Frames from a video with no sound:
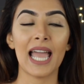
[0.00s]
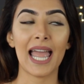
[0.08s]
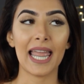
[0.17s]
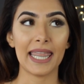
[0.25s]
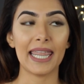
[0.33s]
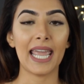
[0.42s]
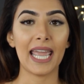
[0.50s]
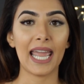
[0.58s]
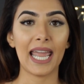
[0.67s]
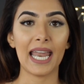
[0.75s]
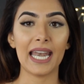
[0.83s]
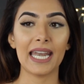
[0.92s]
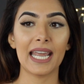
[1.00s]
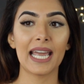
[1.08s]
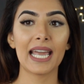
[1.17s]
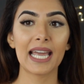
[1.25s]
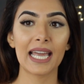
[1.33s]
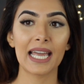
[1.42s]
And then
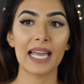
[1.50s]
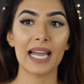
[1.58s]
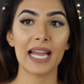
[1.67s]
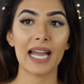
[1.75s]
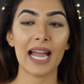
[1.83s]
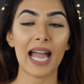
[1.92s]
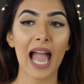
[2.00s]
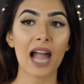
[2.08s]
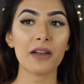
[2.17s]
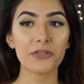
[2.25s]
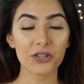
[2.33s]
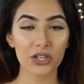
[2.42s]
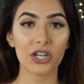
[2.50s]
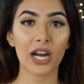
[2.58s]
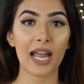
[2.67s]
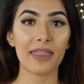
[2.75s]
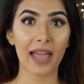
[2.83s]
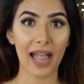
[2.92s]
after
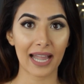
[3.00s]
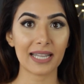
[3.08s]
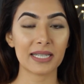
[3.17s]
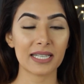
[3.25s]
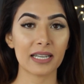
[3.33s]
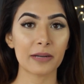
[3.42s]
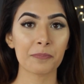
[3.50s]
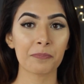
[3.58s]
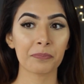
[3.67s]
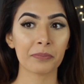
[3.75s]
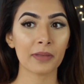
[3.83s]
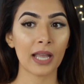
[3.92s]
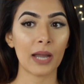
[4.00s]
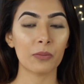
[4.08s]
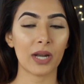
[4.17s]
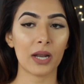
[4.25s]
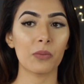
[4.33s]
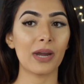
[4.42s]
that,
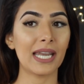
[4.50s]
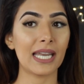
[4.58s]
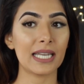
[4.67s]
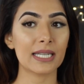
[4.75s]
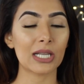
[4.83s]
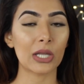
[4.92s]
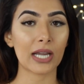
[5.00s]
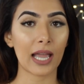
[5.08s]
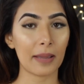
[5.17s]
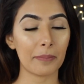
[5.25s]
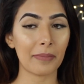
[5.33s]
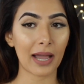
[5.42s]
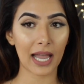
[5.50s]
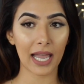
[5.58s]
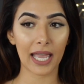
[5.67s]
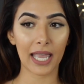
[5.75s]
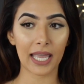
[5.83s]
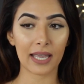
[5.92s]
when I went in to look at
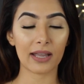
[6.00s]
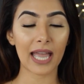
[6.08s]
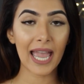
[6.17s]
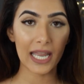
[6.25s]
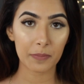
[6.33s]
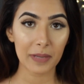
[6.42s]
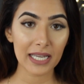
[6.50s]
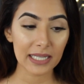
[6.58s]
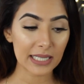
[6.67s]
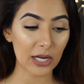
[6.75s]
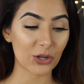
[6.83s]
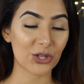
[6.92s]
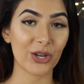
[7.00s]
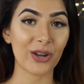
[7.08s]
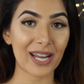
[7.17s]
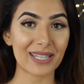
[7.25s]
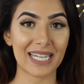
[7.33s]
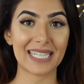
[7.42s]
my headpiece that I'll show you
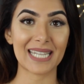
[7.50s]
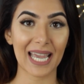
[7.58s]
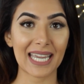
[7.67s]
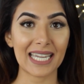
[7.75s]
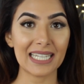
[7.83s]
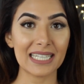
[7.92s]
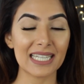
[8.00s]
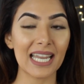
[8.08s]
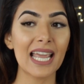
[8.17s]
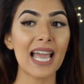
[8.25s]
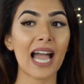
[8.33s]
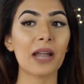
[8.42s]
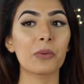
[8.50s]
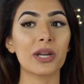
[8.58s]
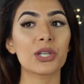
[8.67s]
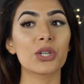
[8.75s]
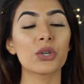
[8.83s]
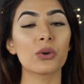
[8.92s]
guys in a second, I
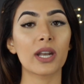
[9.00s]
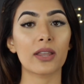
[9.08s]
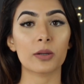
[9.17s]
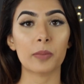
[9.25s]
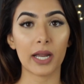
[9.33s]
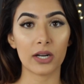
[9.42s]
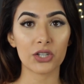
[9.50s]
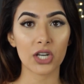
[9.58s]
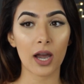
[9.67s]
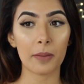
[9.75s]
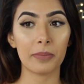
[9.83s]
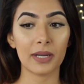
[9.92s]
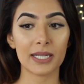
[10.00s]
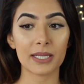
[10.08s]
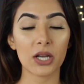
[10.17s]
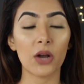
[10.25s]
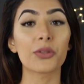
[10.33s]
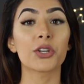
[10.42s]
went to another bridal shop. It's
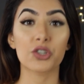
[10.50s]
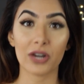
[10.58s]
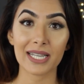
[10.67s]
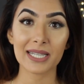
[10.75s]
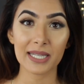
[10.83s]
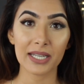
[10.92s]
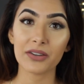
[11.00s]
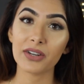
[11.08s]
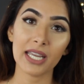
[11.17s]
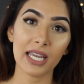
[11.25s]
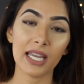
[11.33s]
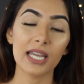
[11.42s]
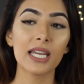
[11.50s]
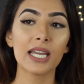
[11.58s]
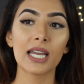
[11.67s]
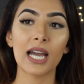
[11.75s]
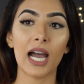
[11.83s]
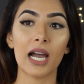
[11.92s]
called the Dress Theory
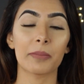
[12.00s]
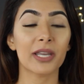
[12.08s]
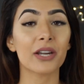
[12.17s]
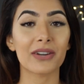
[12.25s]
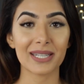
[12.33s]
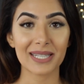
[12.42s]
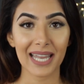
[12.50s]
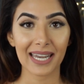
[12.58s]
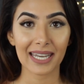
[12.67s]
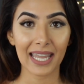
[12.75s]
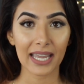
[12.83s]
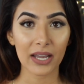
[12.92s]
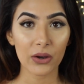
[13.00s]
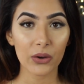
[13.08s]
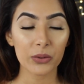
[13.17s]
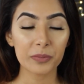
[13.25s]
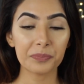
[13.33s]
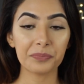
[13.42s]
here in San
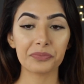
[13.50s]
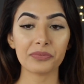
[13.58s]
Diego.